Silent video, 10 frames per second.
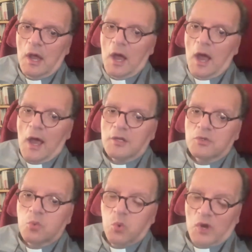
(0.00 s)

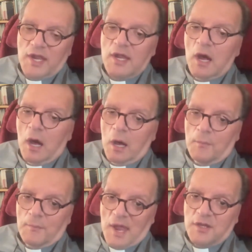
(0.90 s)
and we are
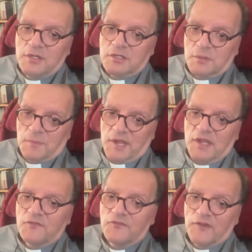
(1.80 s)
meant to
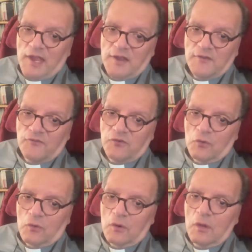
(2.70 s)
be
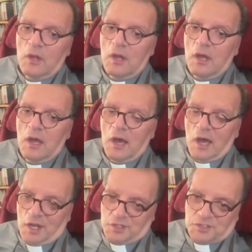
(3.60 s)
faithful
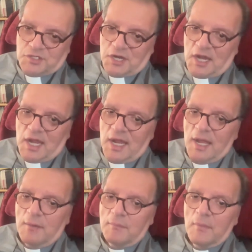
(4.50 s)
unto
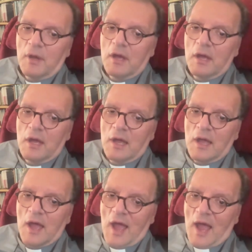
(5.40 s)
him
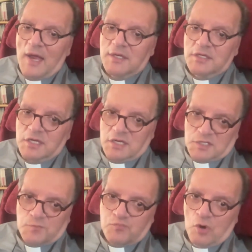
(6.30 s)
and
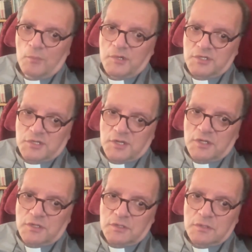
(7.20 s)
his
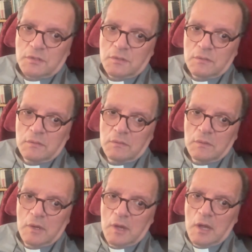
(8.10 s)
promises.
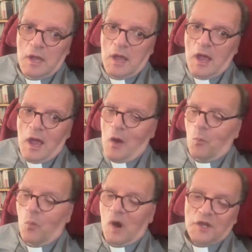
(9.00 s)

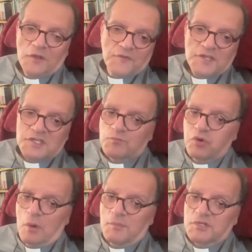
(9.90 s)
And one of his
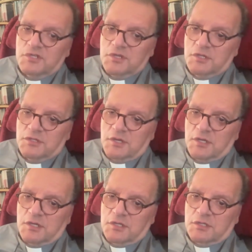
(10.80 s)
promises
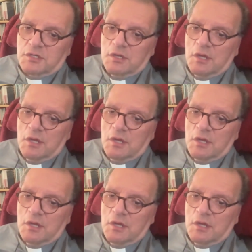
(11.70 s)
is,